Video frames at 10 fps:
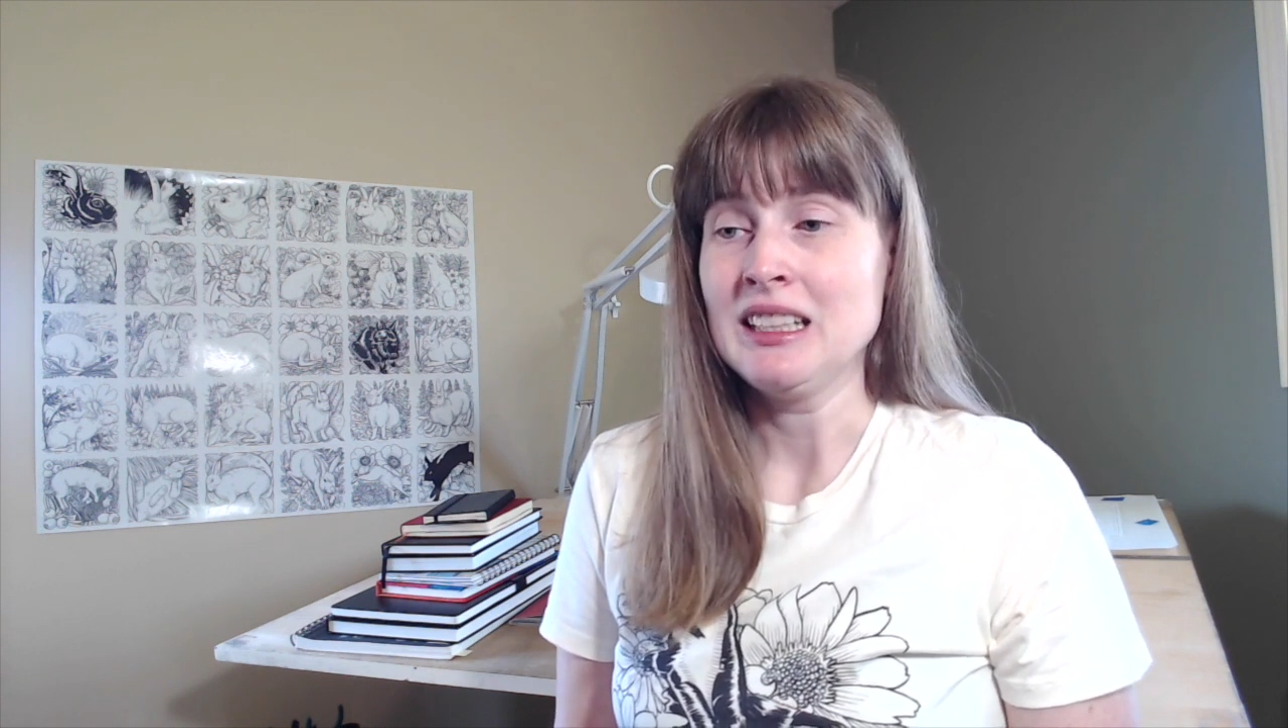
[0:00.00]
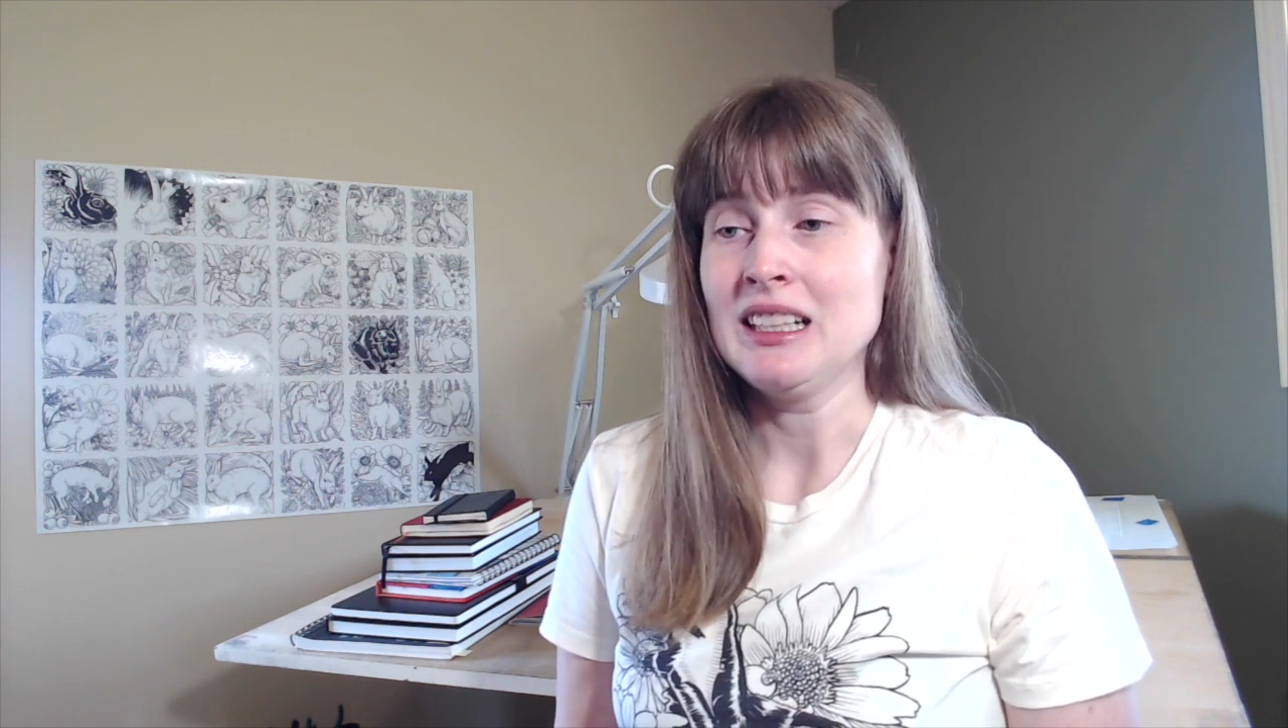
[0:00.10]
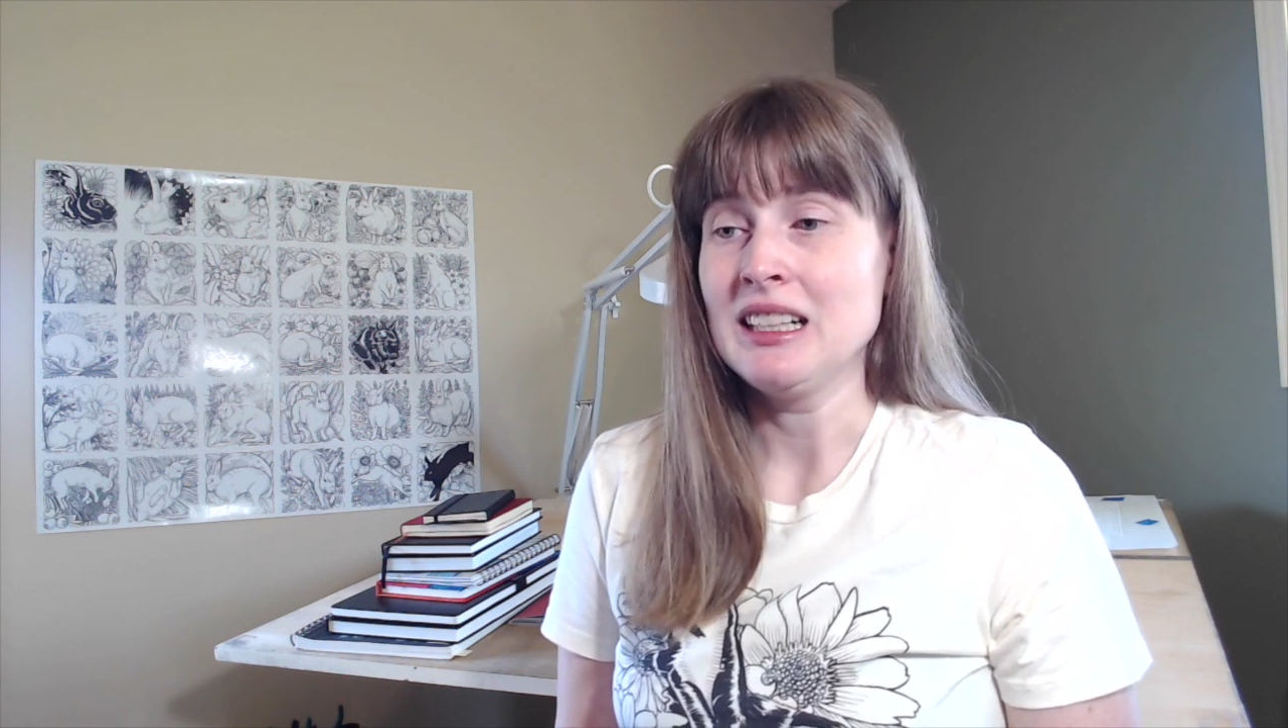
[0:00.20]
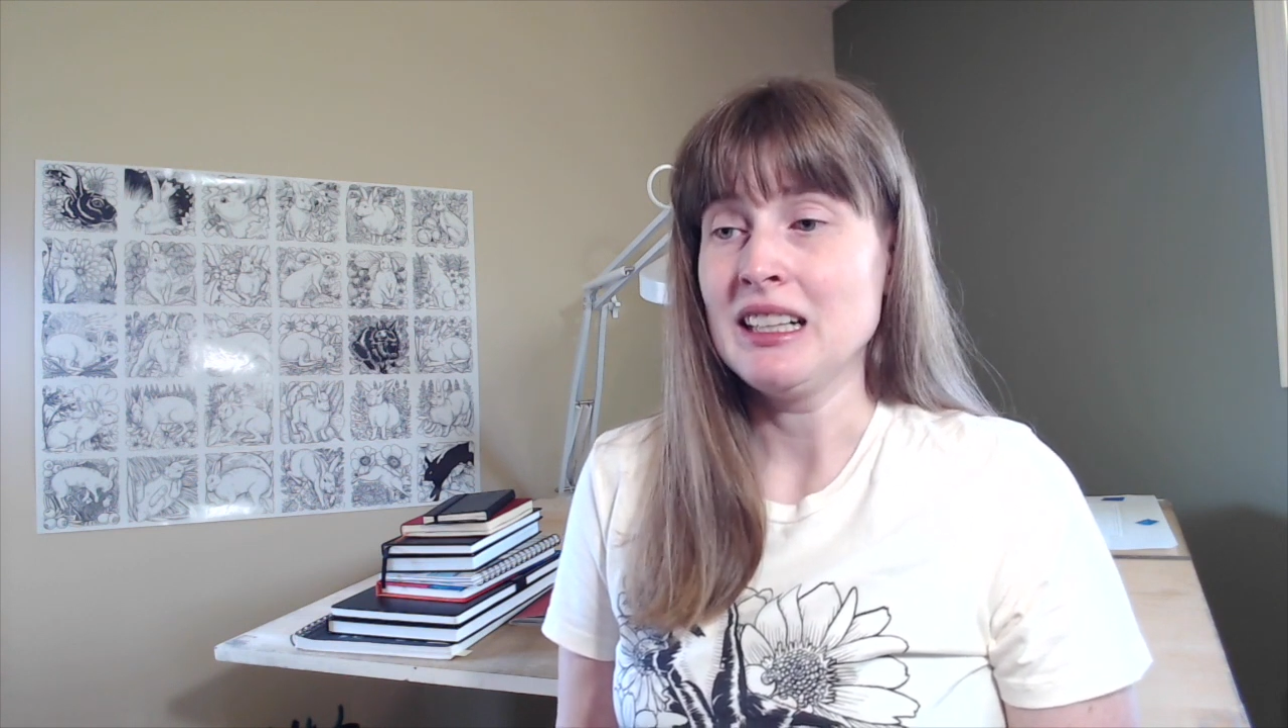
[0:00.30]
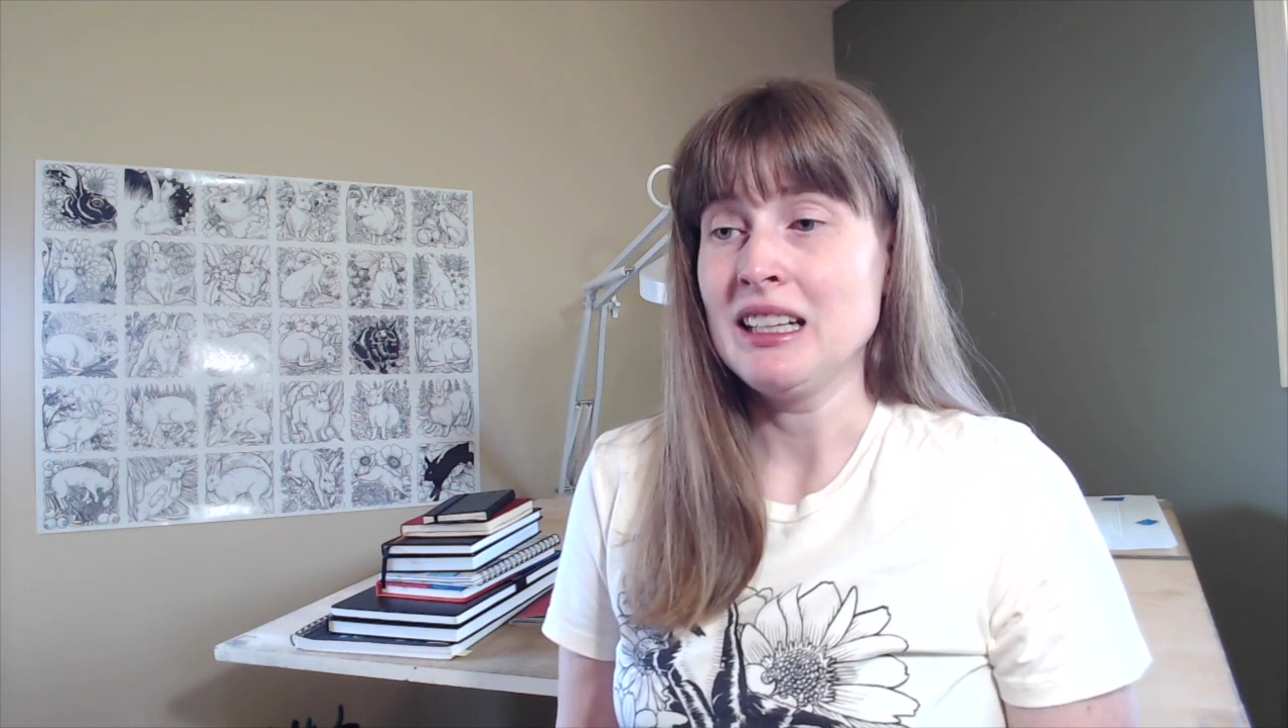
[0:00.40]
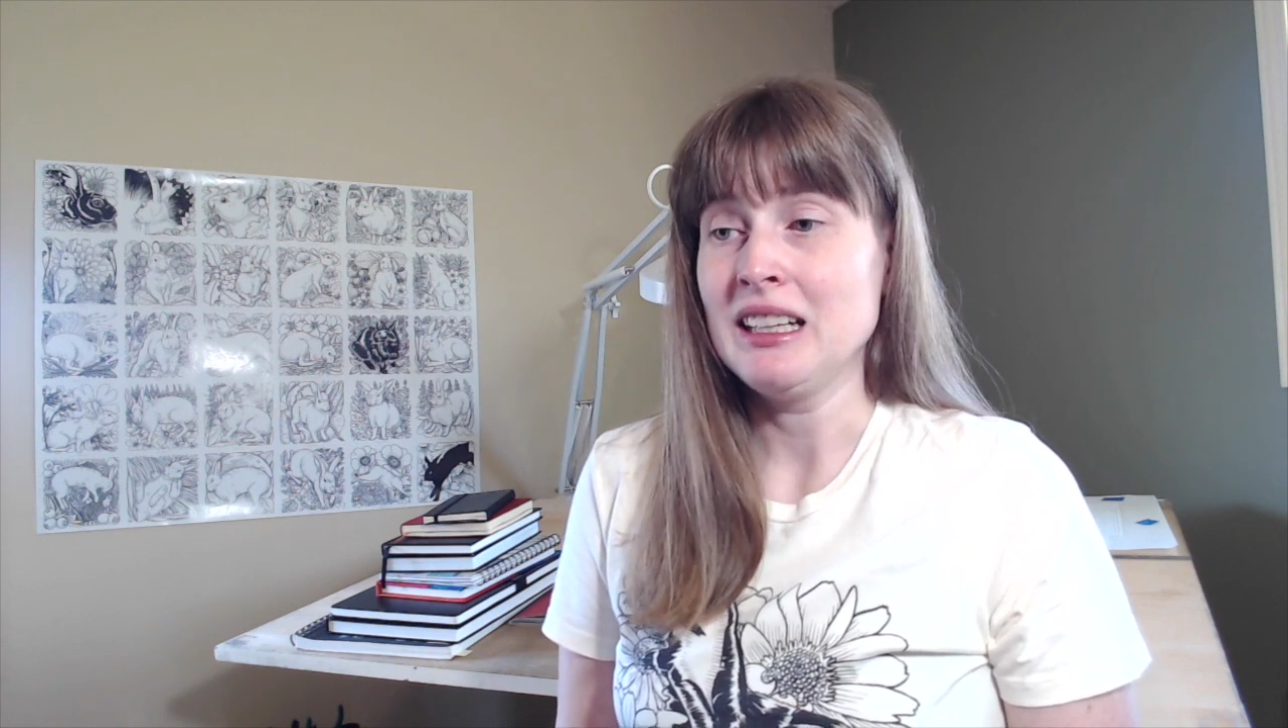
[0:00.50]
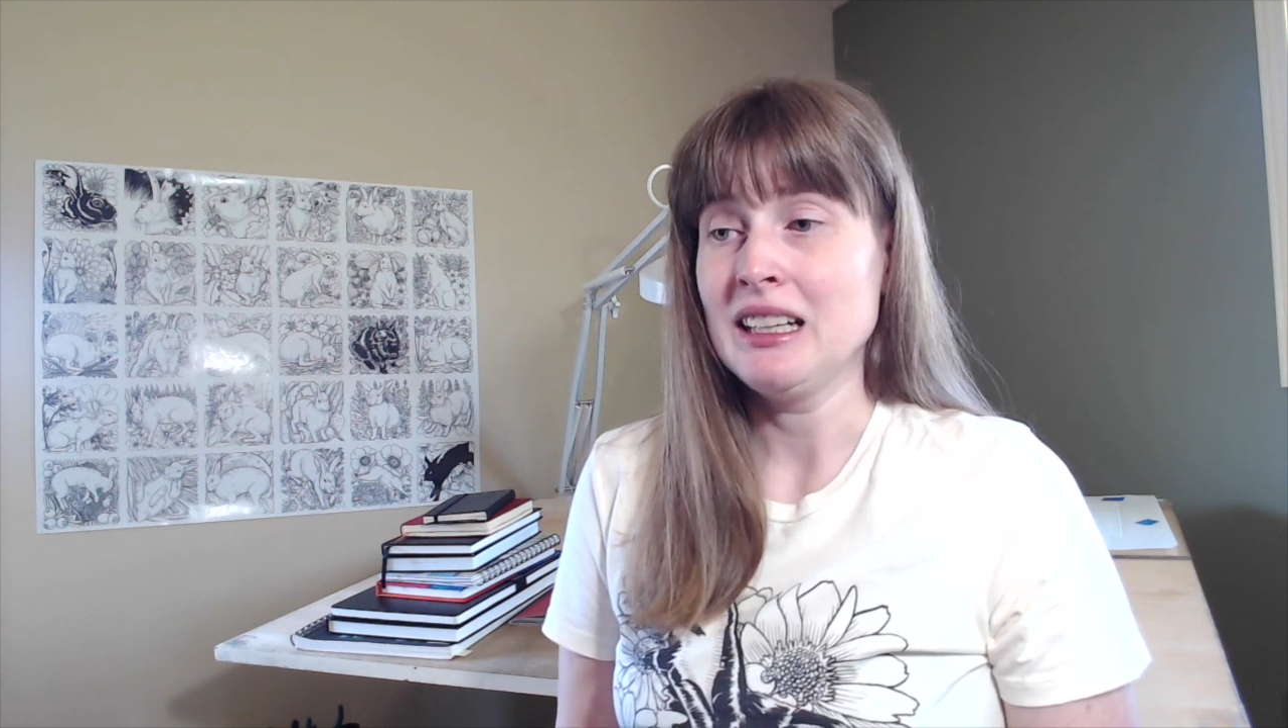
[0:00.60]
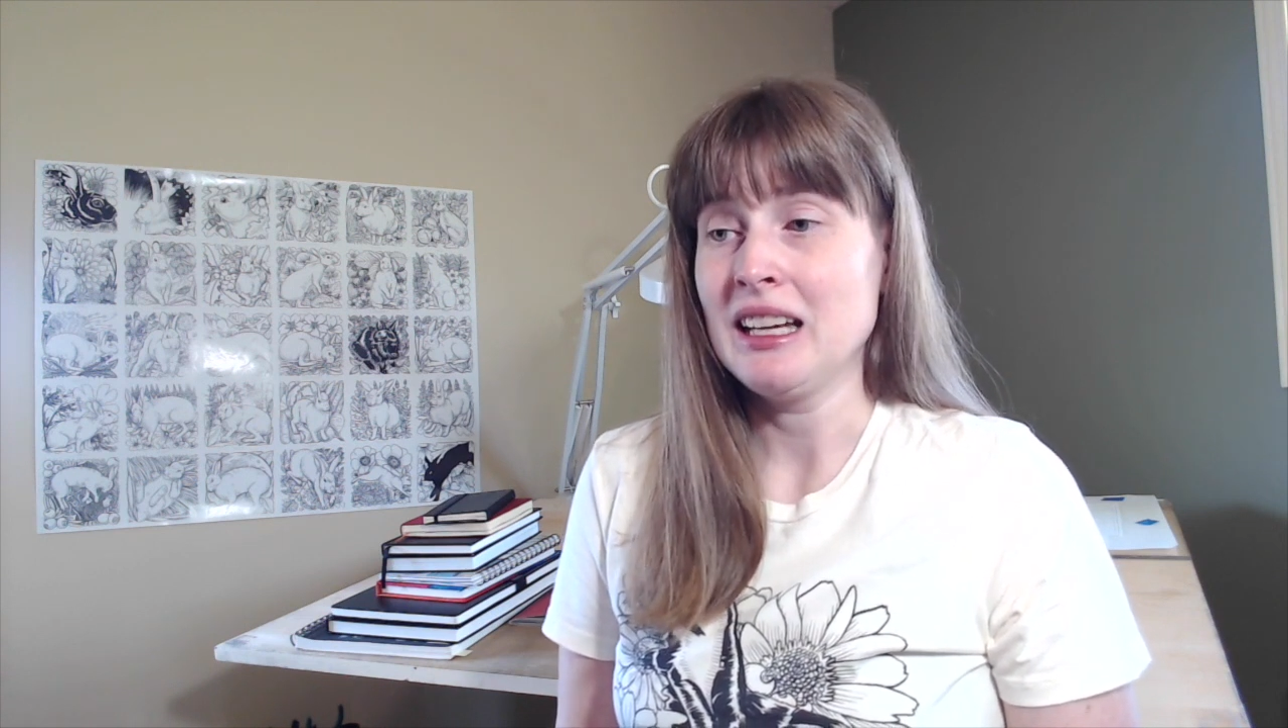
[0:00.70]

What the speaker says: I